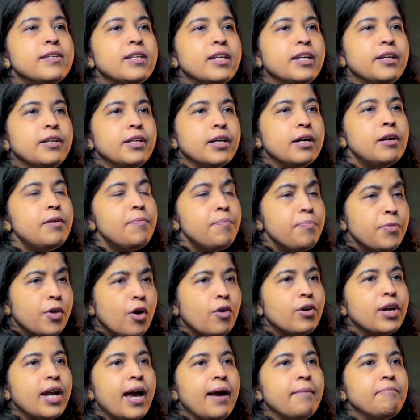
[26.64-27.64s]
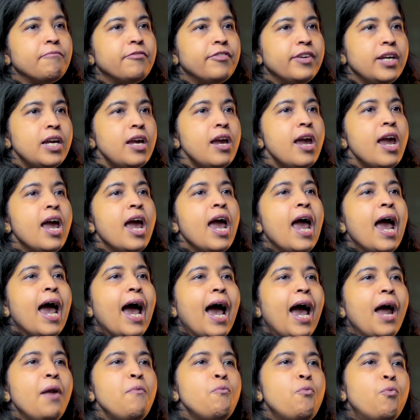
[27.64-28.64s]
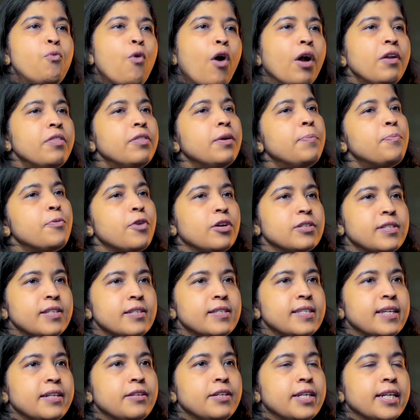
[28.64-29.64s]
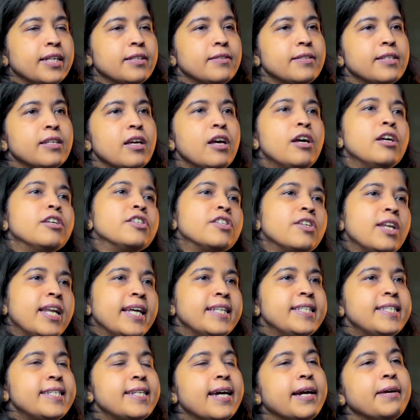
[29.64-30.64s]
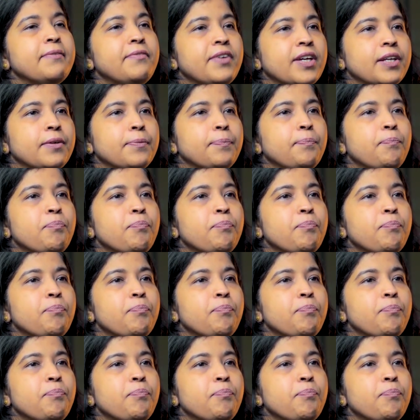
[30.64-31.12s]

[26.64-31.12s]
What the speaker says: in India, or AMFI, and what the process entails. So let's dive in.